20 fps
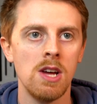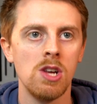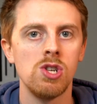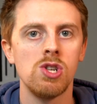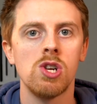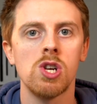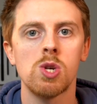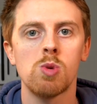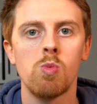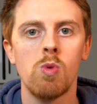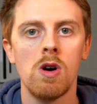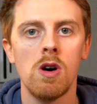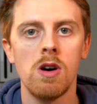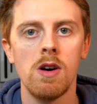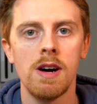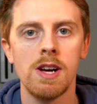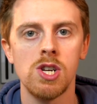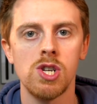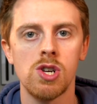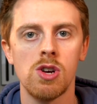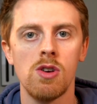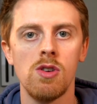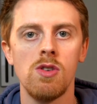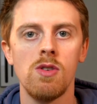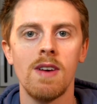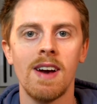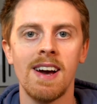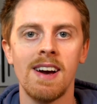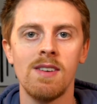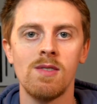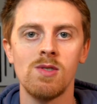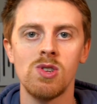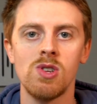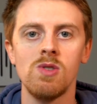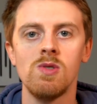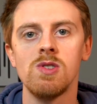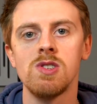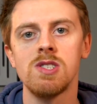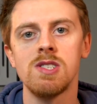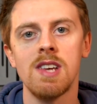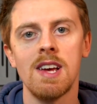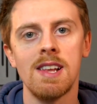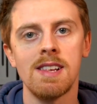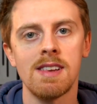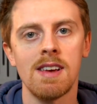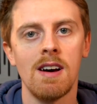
just while I show you how to set